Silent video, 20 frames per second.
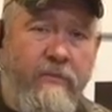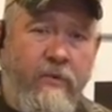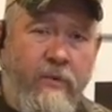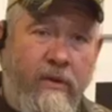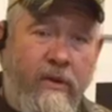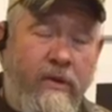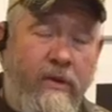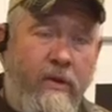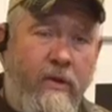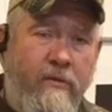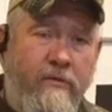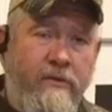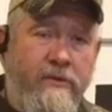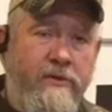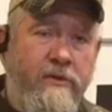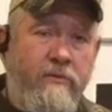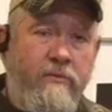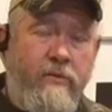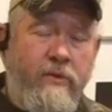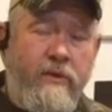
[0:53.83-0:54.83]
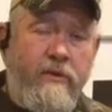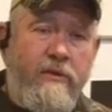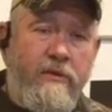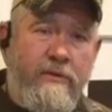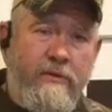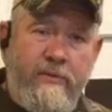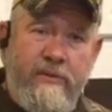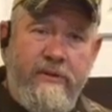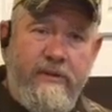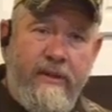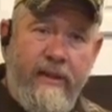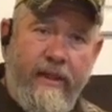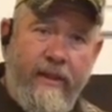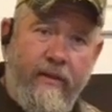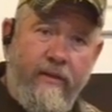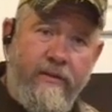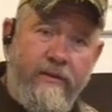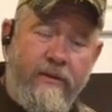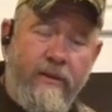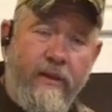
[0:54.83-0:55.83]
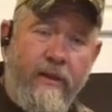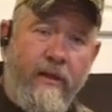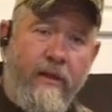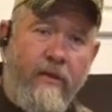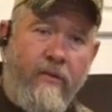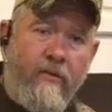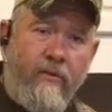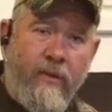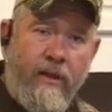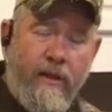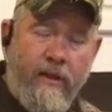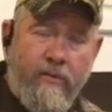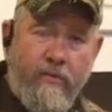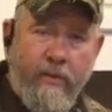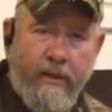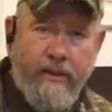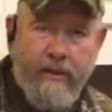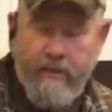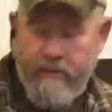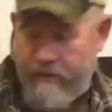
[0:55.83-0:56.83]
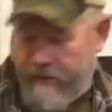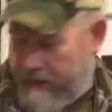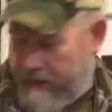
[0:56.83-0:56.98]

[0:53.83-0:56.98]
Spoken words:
We're going to go over some rules with snares really quick on